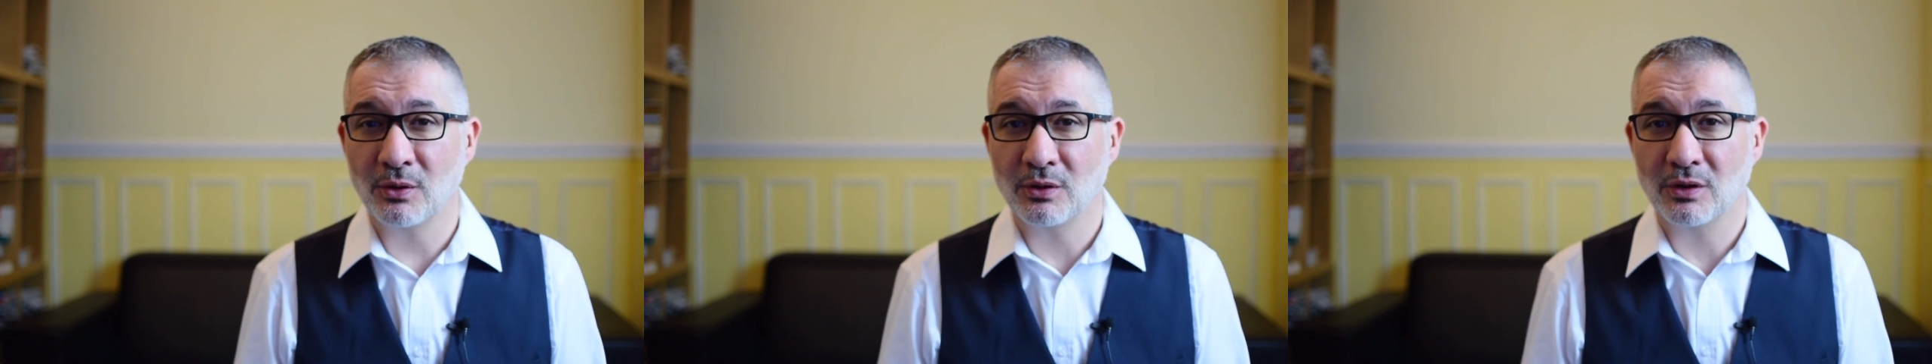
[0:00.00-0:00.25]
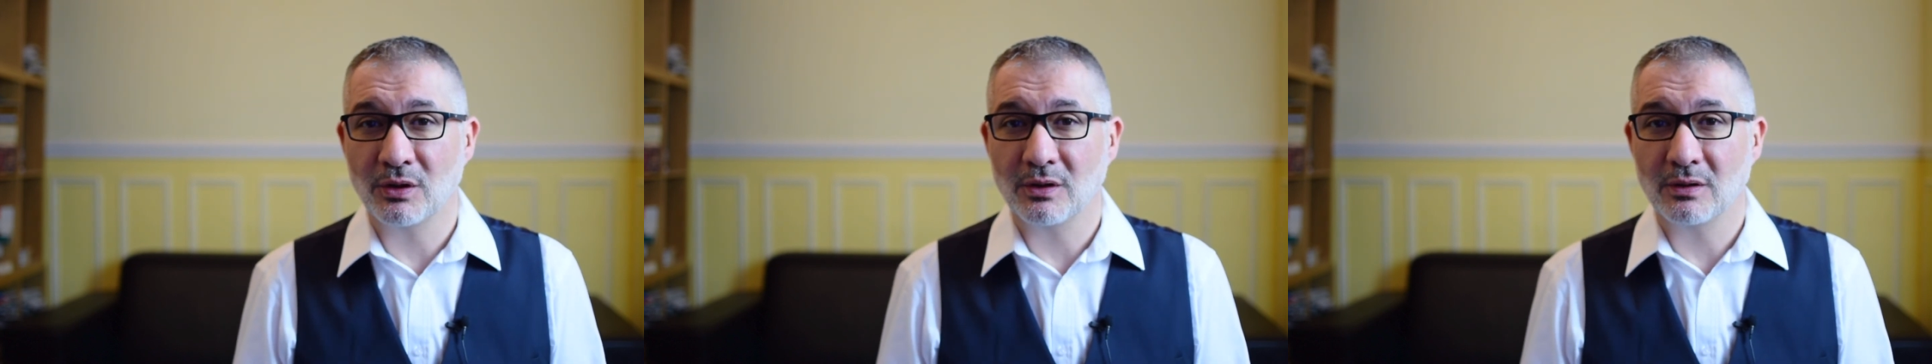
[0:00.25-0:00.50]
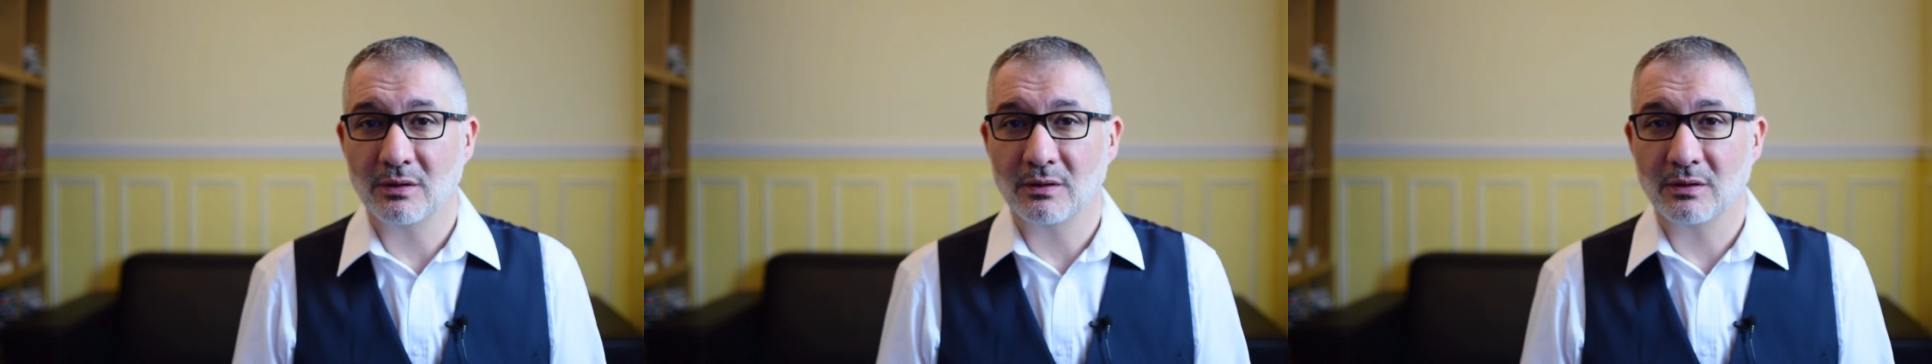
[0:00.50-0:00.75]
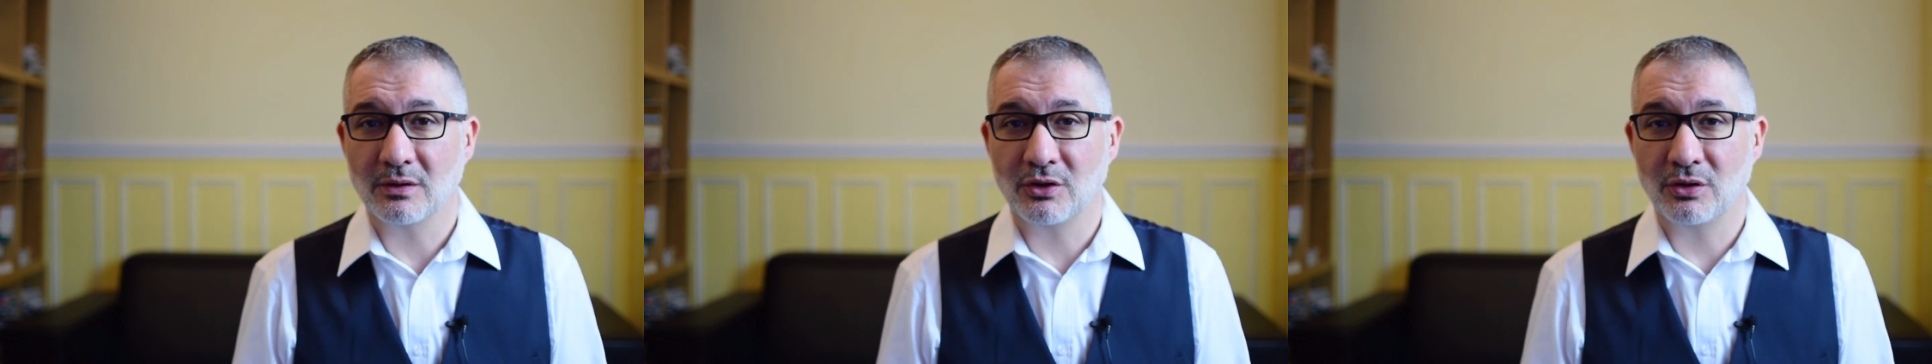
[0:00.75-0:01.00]
In an
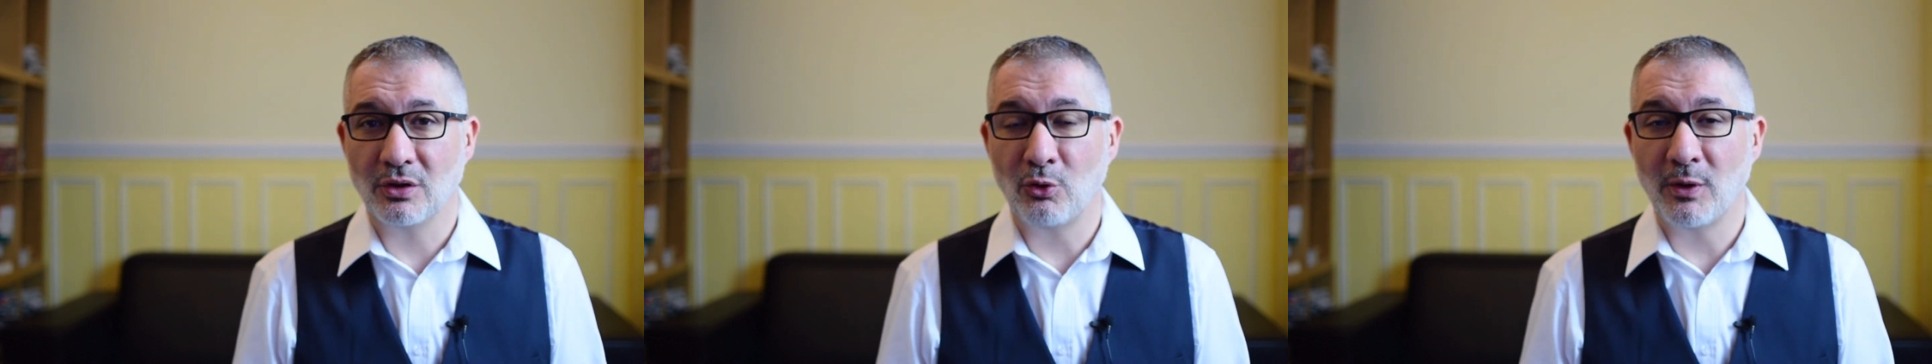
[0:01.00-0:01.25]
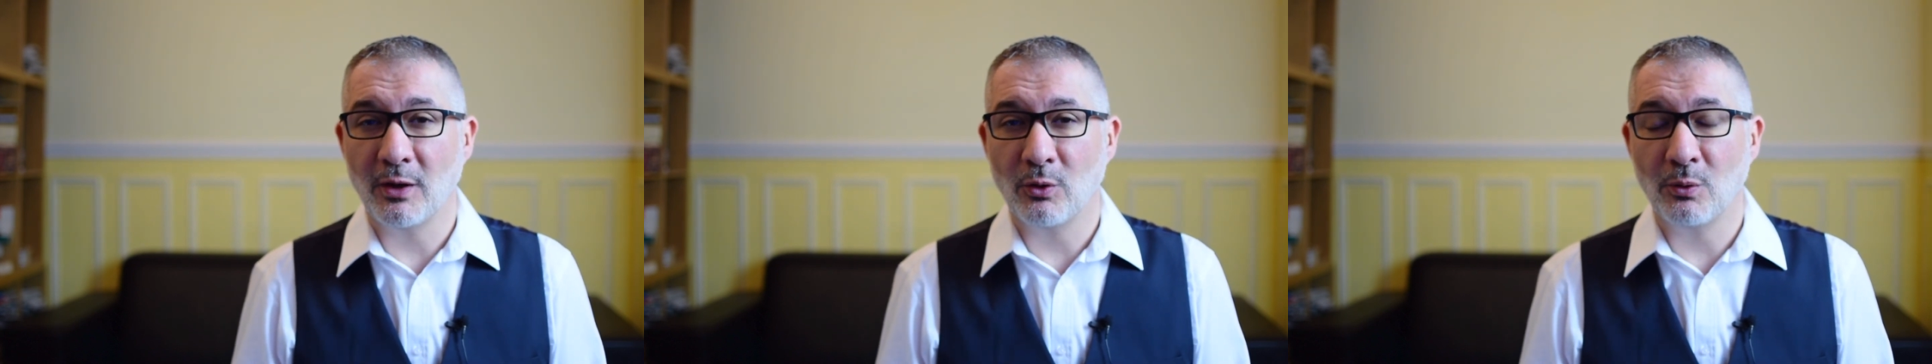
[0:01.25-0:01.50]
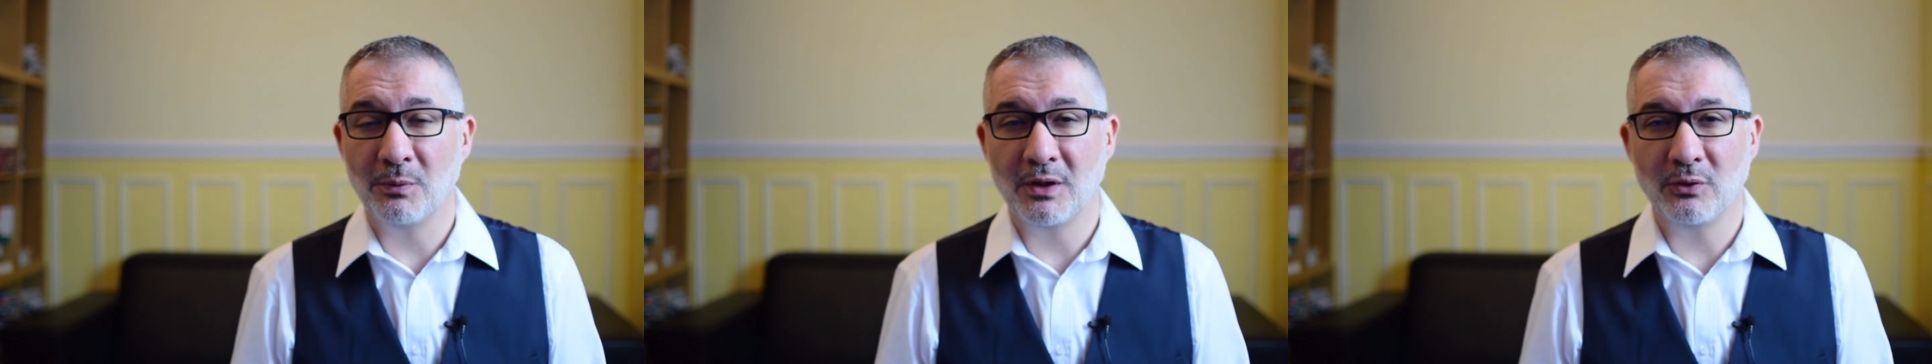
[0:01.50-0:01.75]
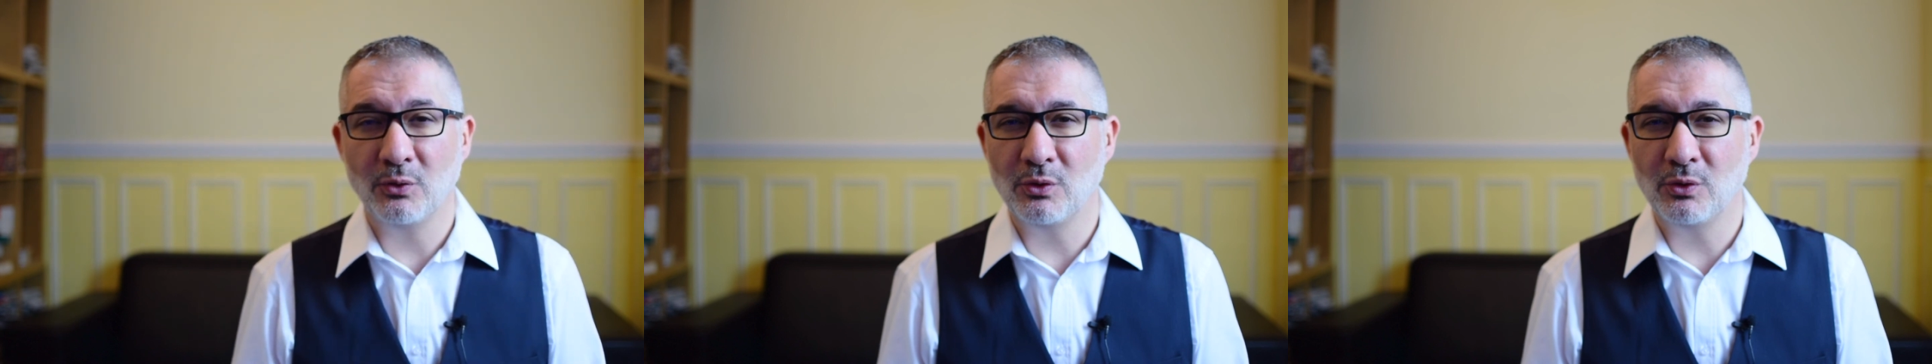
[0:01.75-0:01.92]
instant, I handed